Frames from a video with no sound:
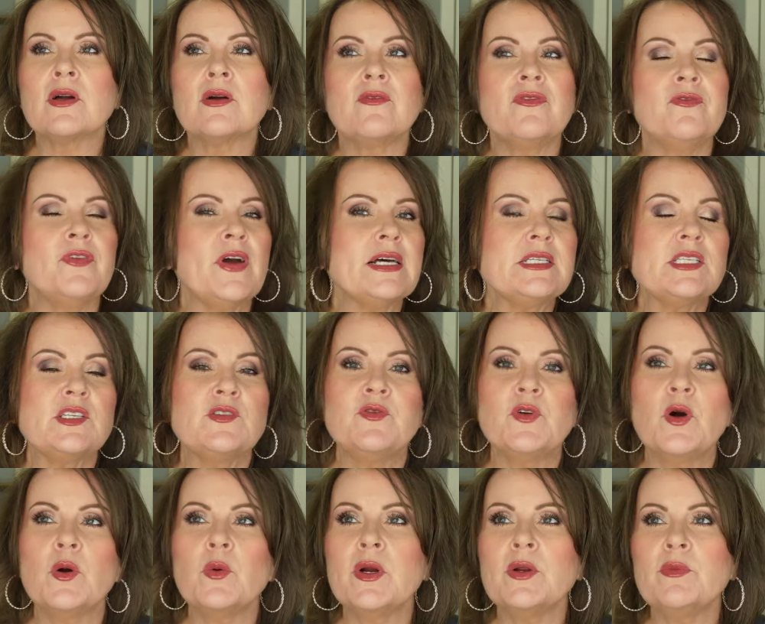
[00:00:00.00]
fast
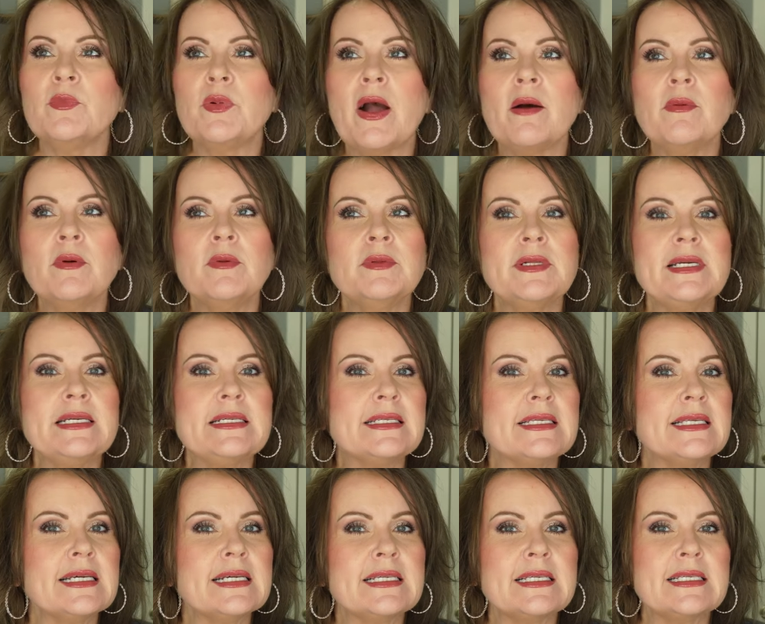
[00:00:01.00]
forward probably
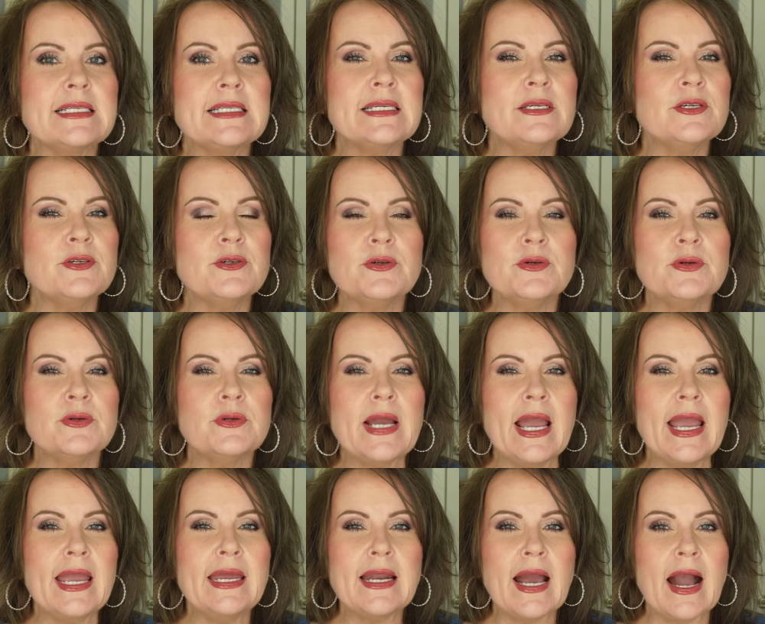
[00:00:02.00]
six to
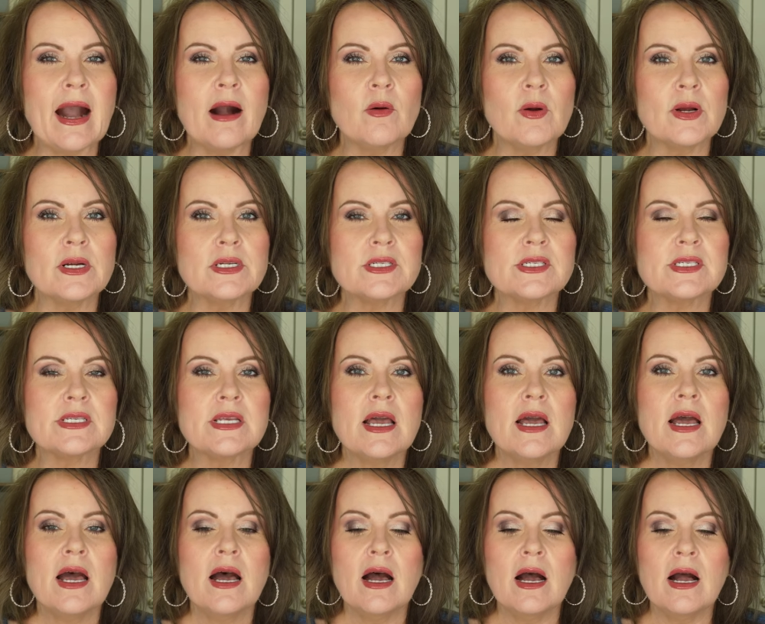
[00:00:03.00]
eight hours
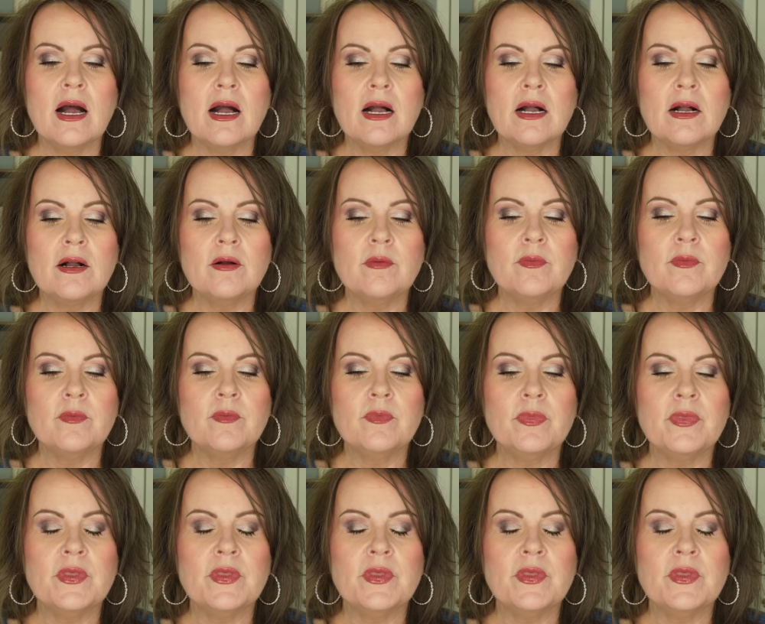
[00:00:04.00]
um,